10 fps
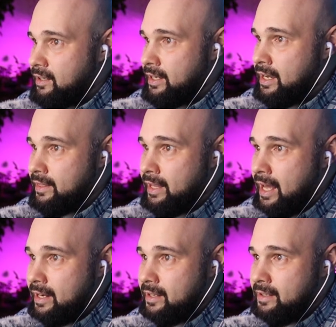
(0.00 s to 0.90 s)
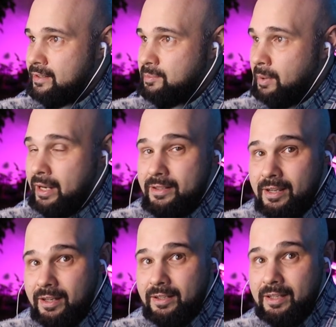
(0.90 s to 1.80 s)
Yeah, that is my
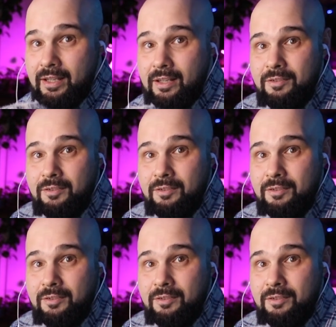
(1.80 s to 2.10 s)
technique